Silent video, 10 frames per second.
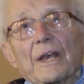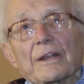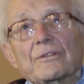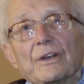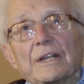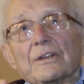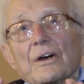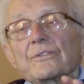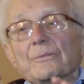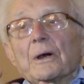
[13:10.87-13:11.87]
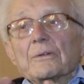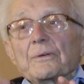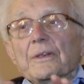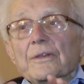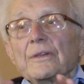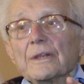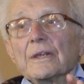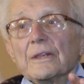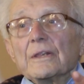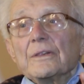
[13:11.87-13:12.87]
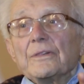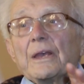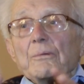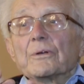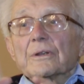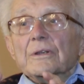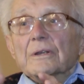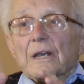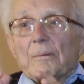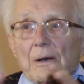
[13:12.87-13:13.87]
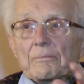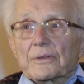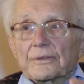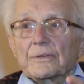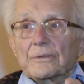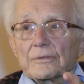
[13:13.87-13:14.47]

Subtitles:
had great doubts about whether they would come up with